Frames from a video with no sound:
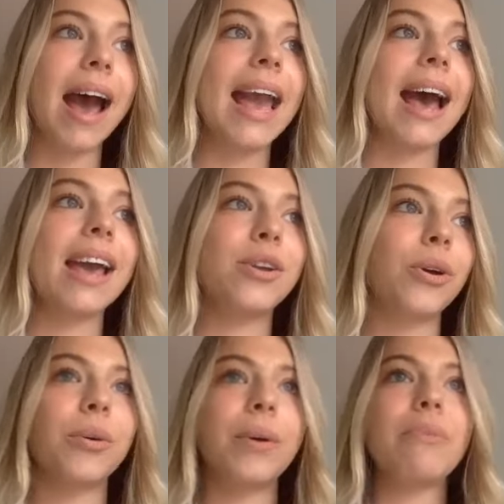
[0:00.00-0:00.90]
I, you
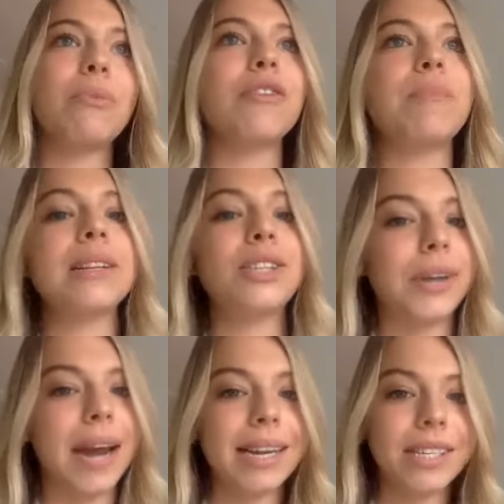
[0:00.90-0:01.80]
know, it would have been
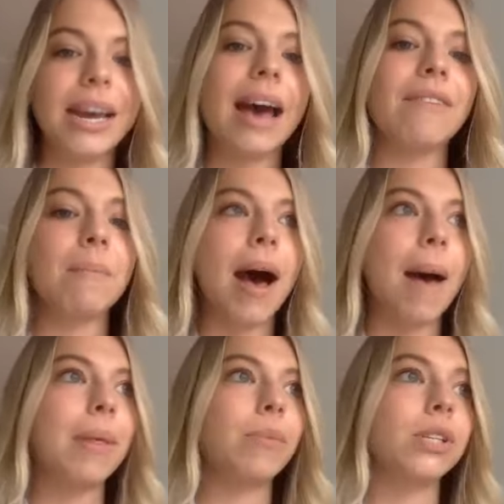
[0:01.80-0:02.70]
strange to have a
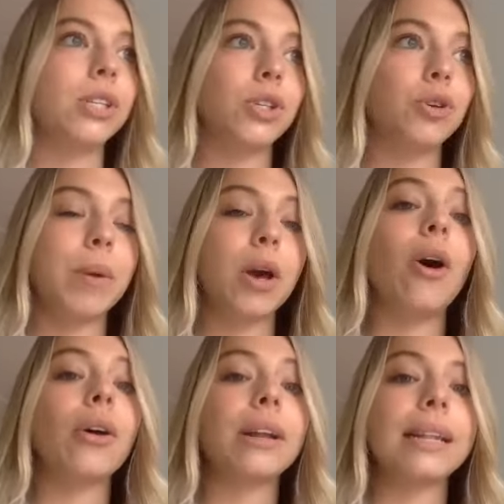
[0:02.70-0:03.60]
mum that was super
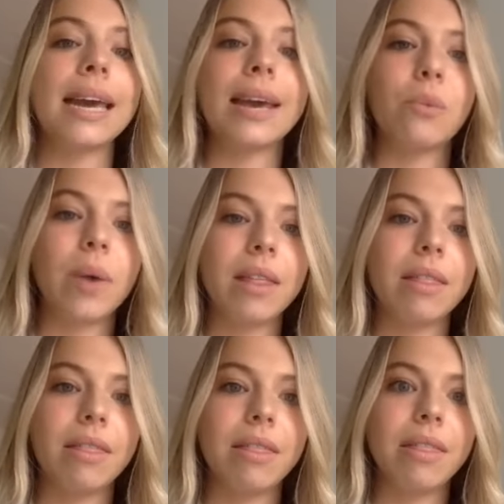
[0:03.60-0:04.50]
coddling
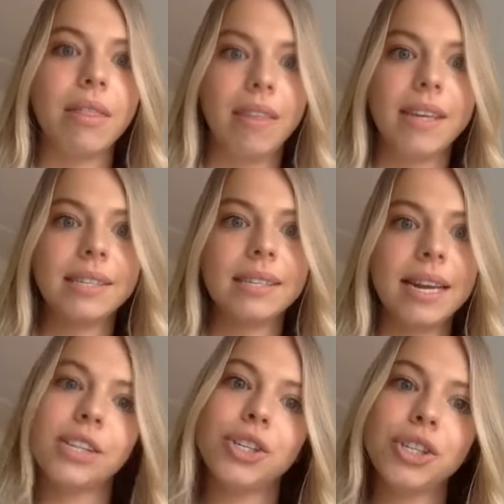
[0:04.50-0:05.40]
with this
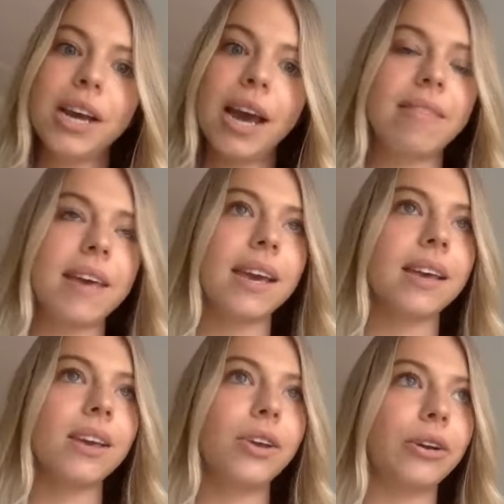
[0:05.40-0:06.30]
industry. I think,
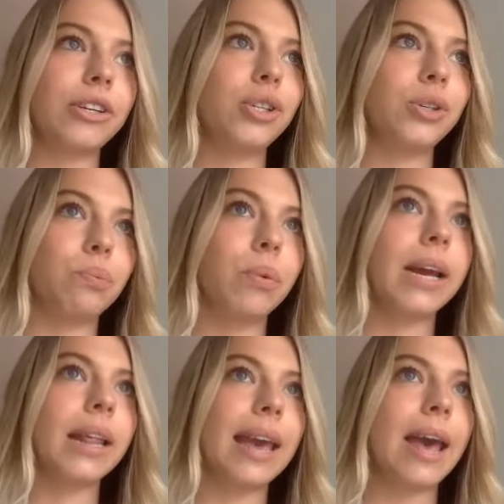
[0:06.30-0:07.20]
you know, she's
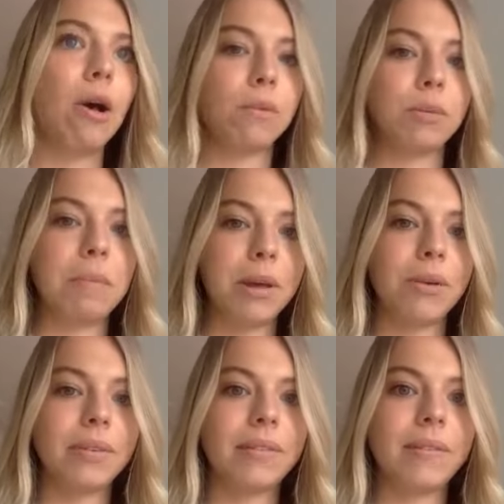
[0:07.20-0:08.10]
really helped me
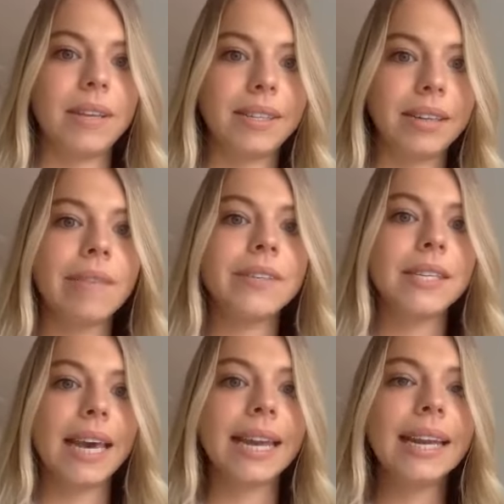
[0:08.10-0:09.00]
build this tough
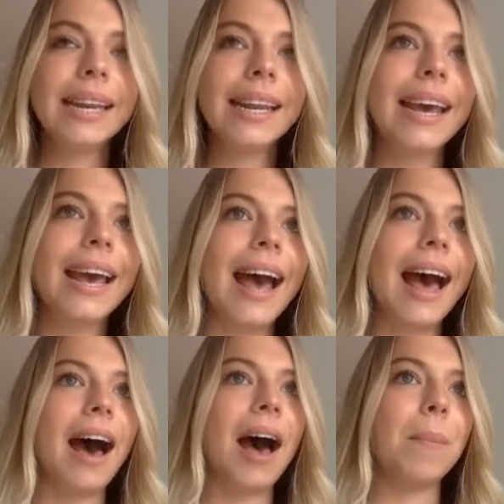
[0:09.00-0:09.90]
skin.
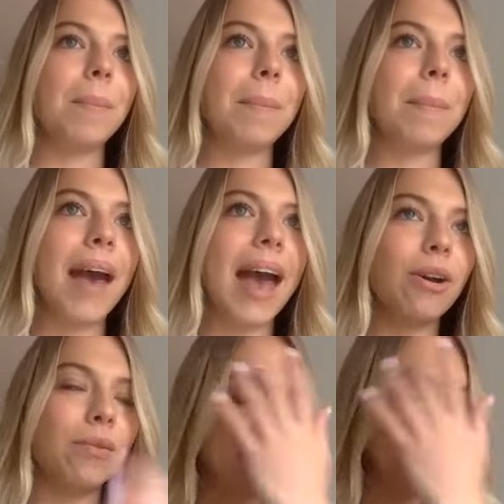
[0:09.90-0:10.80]
Yeah. Um, and
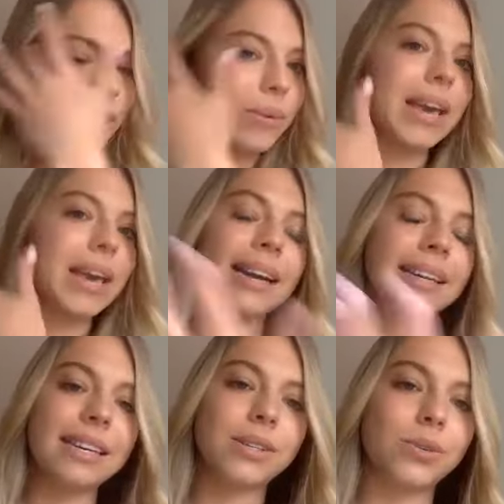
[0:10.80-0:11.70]
obviously doing
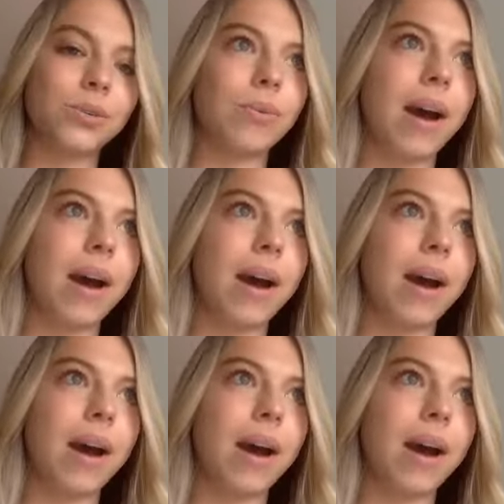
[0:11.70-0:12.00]
acting school,